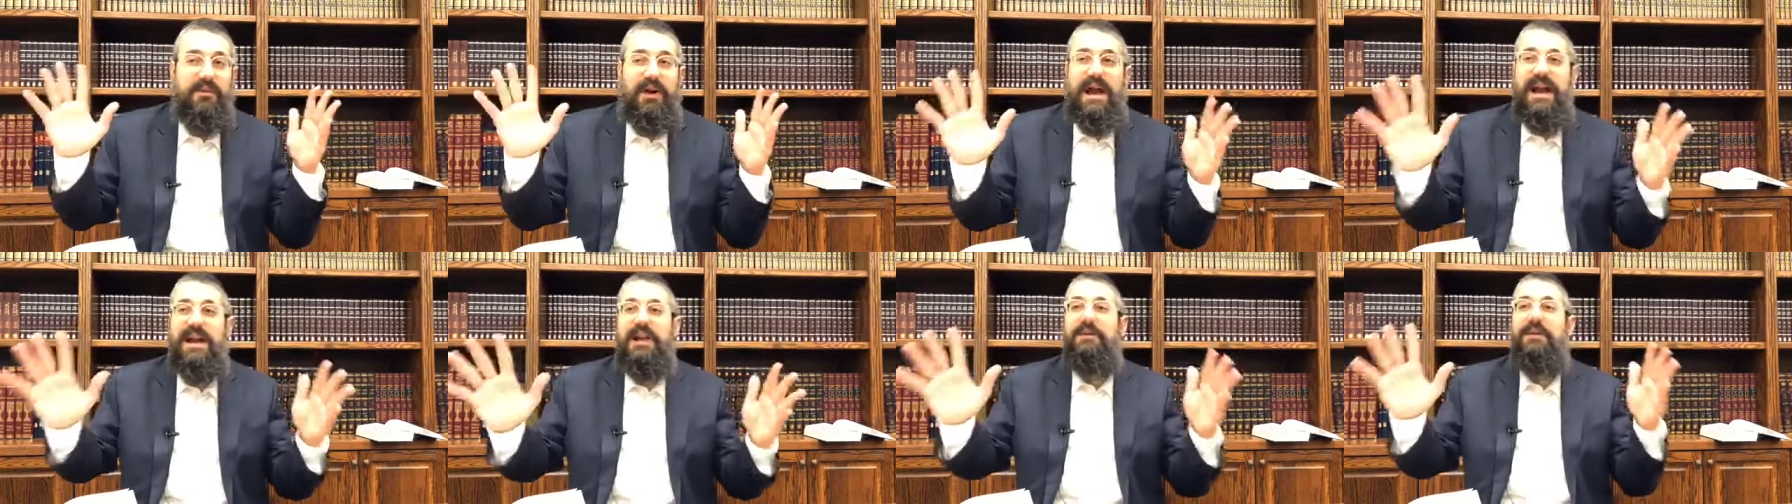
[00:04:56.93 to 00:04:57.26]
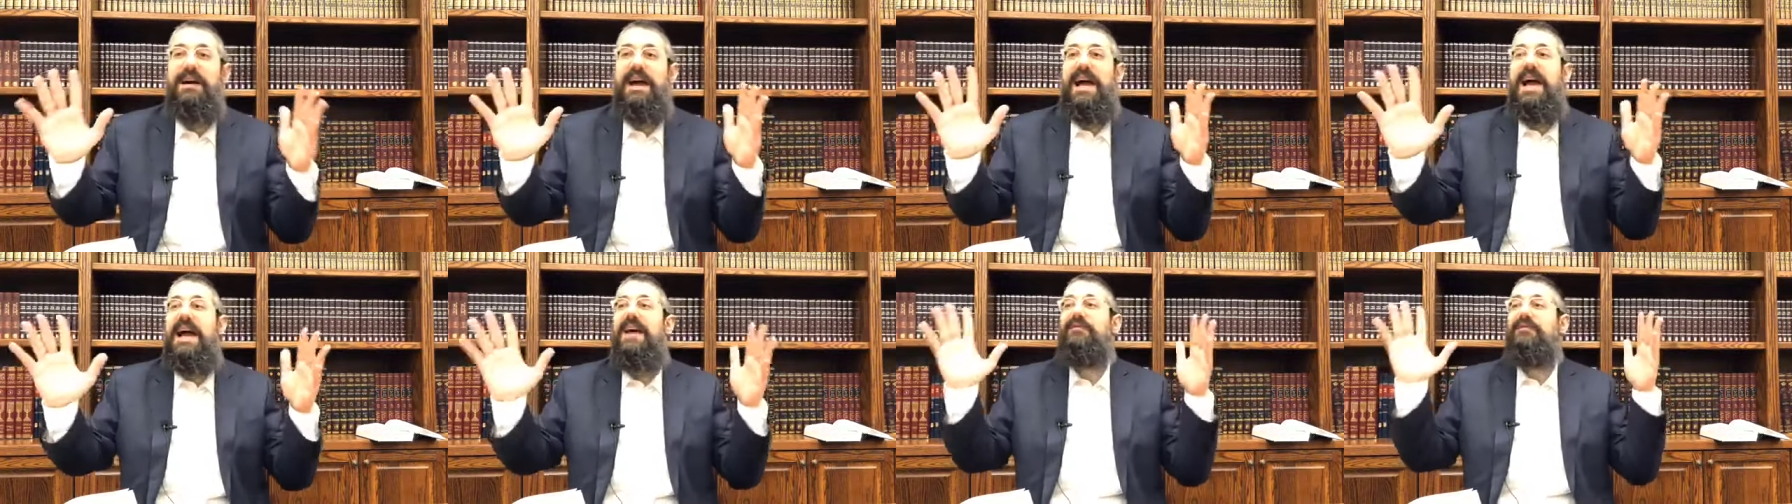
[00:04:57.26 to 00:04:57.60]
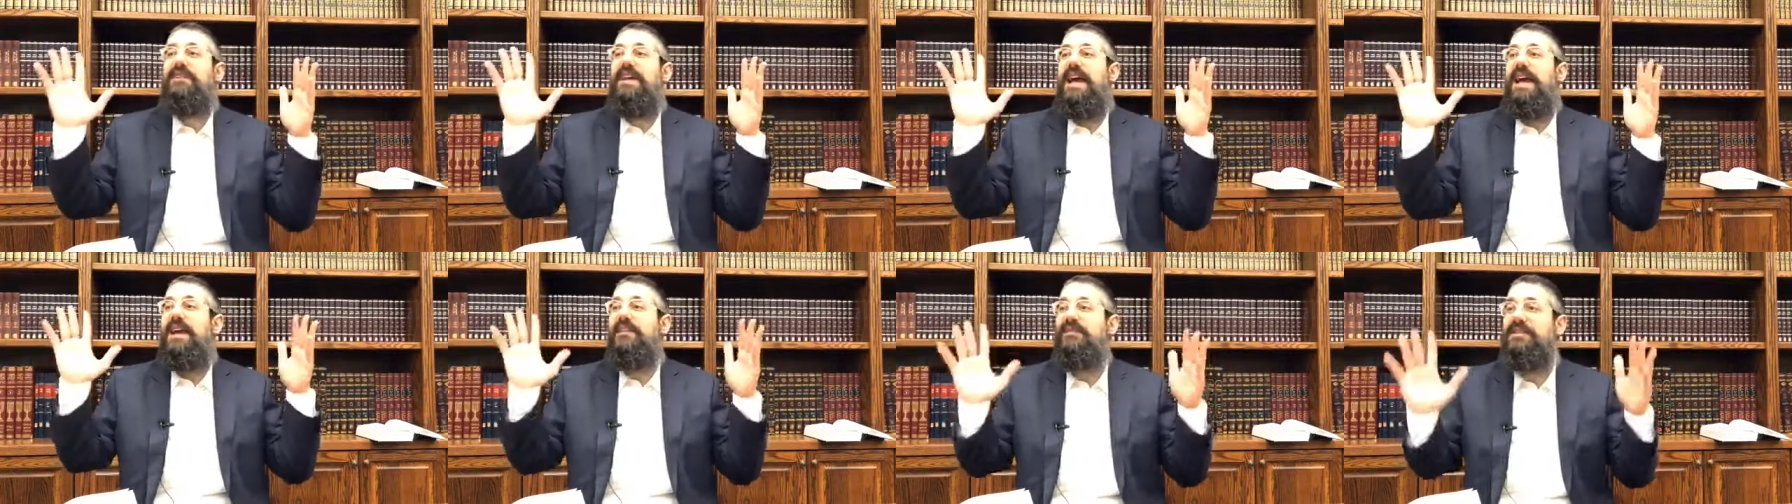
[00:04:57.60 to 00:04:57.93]
Why do I
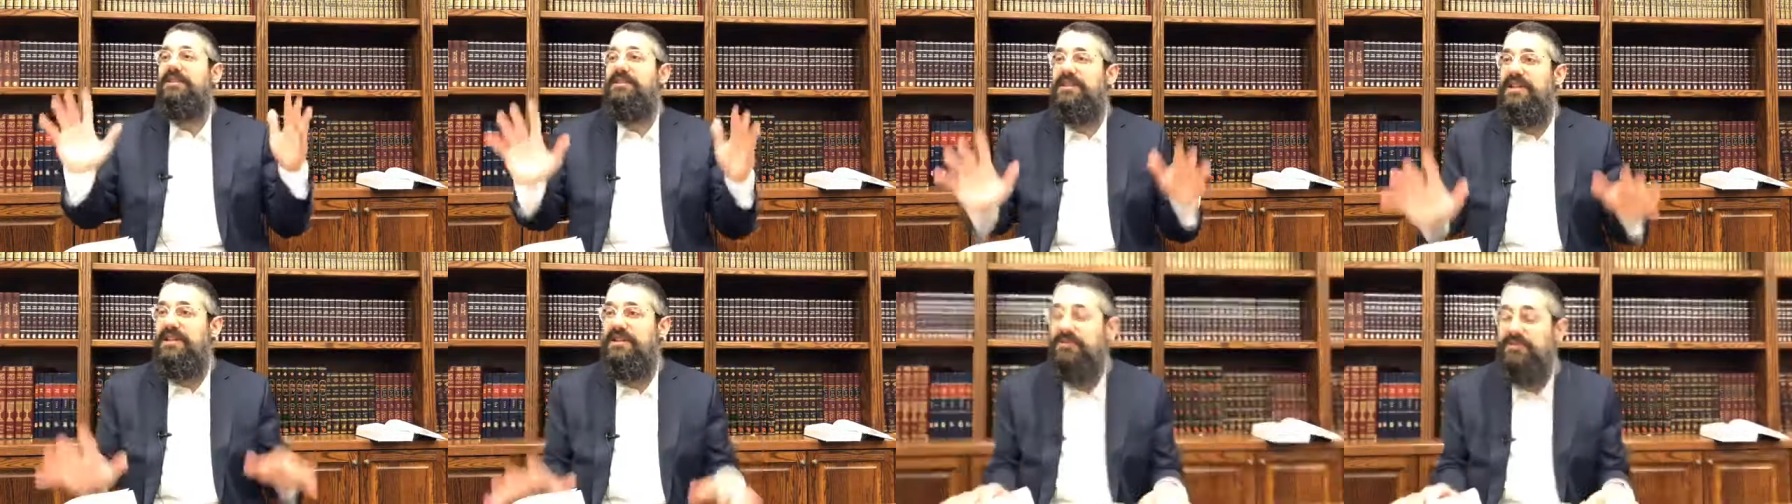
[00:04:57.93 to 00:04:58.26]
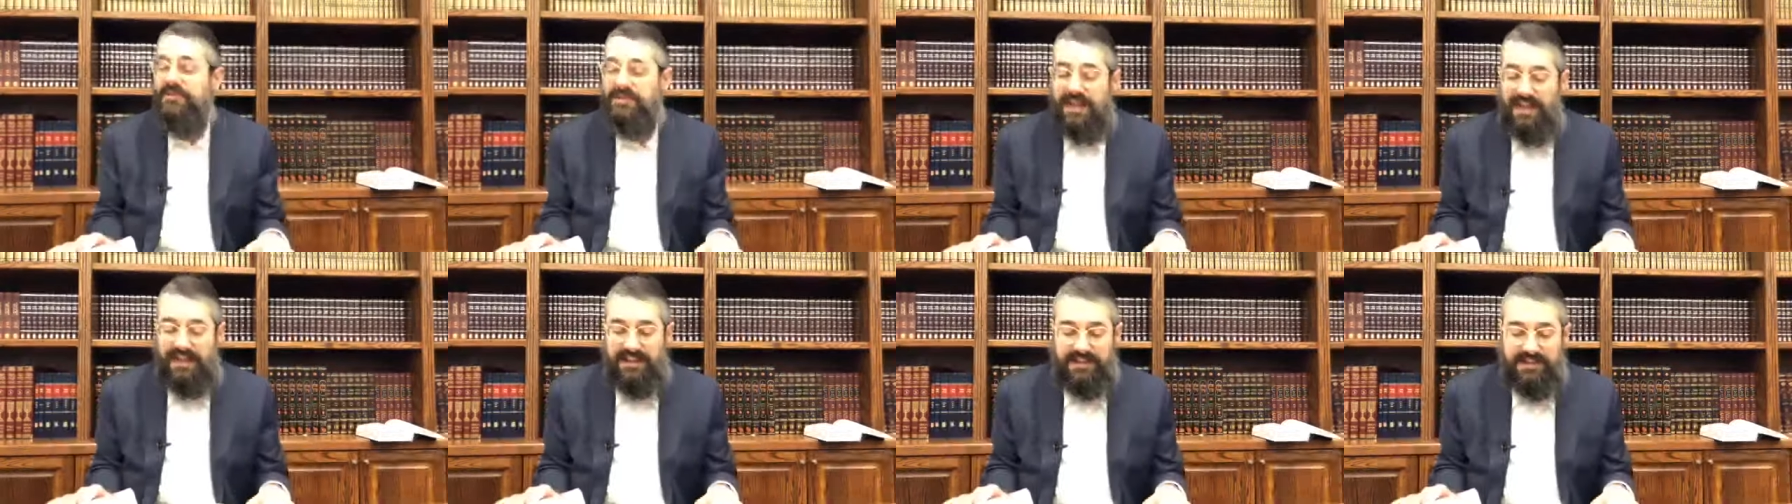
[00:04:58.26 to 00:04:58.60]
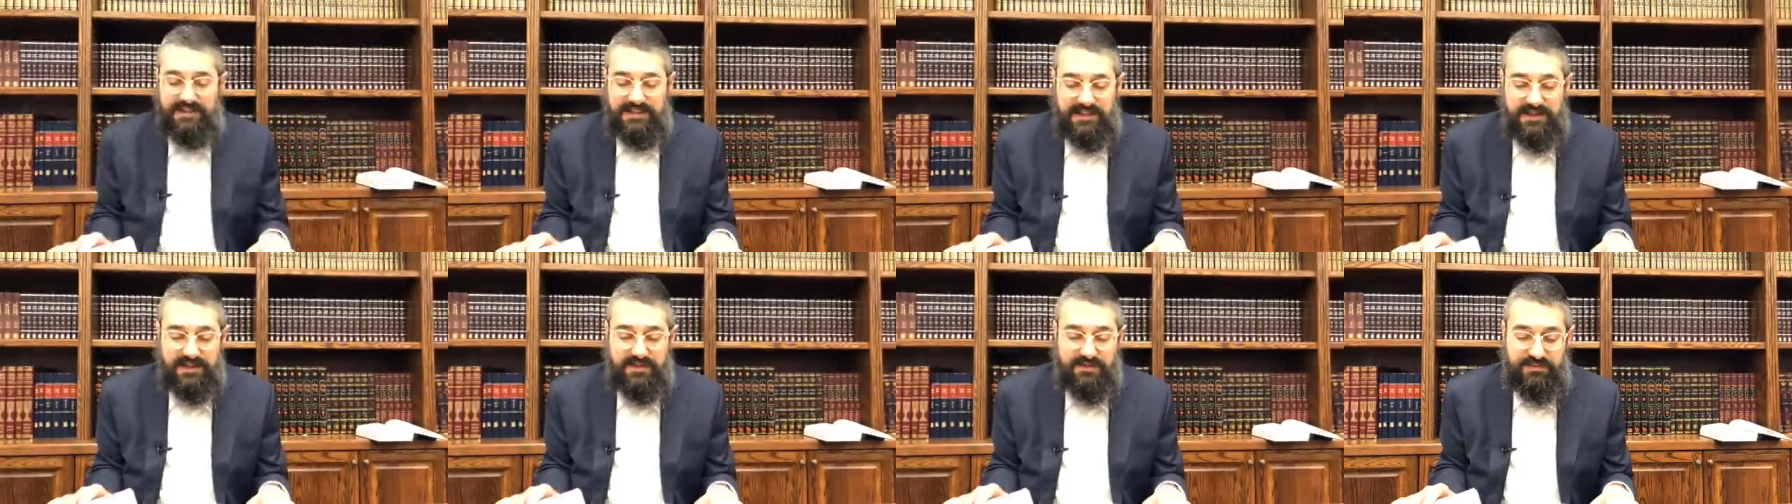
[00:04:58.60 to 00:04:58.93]
have to have these issues,
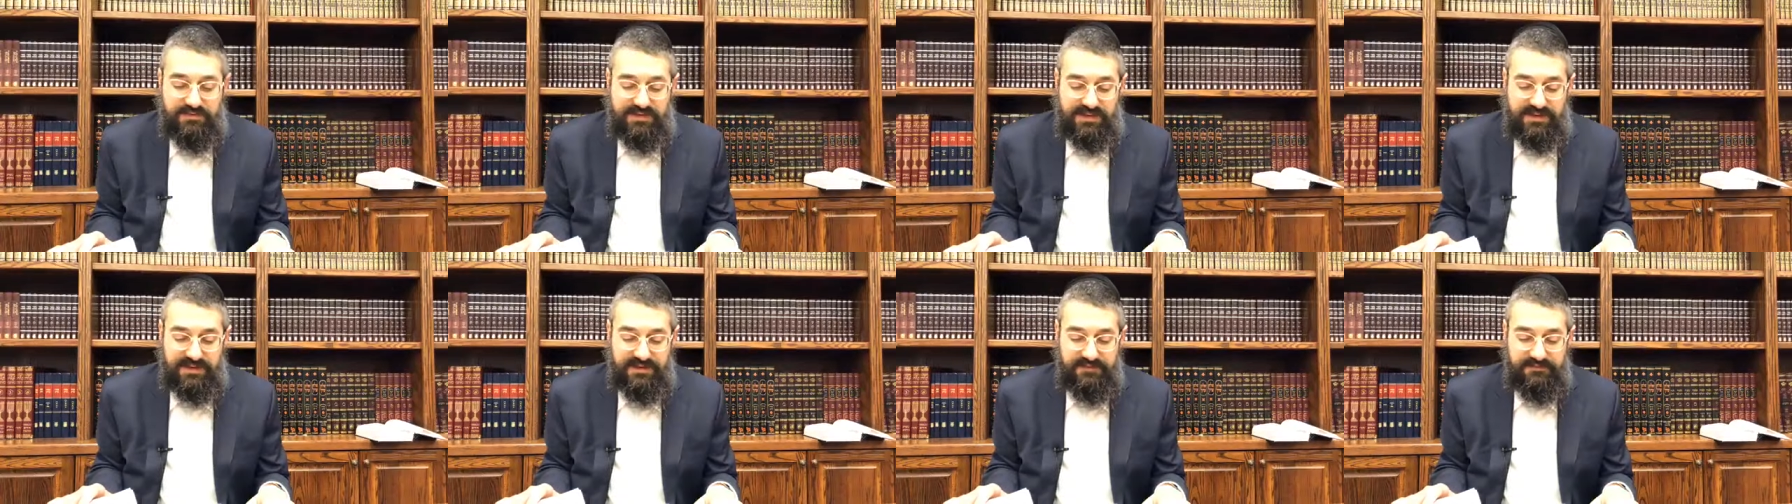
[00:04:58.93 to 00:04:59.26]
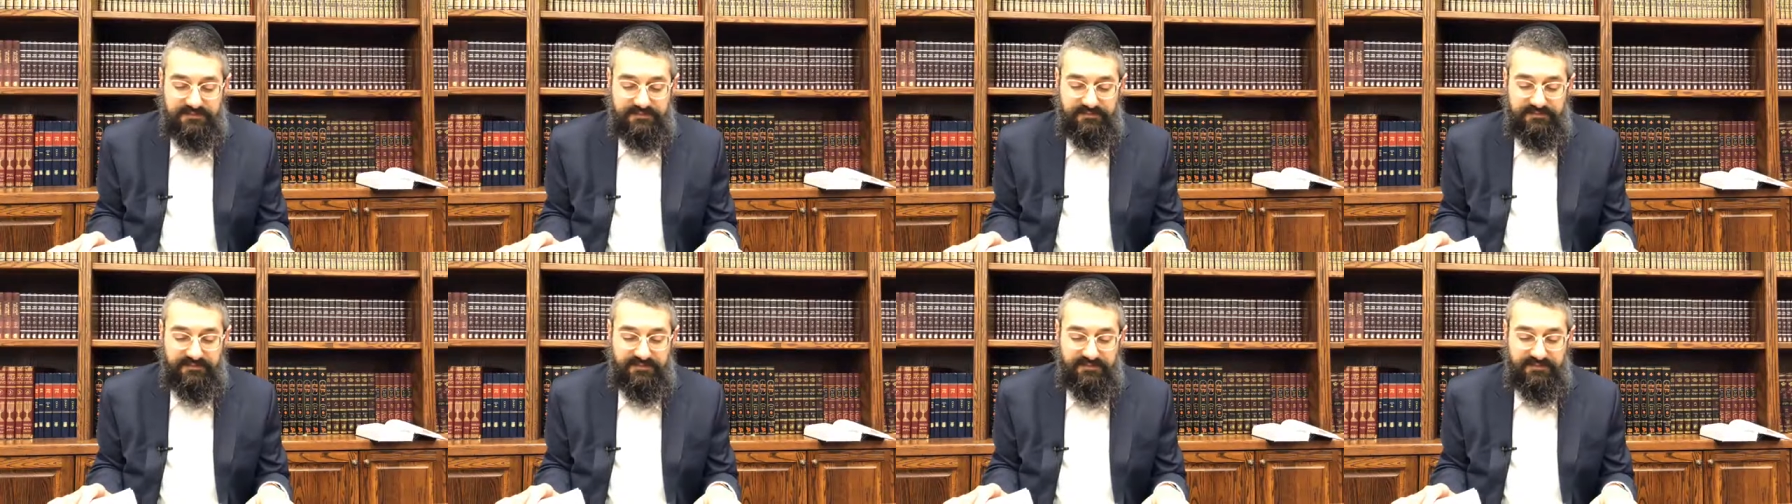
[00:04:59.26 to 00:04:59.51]
endless issues?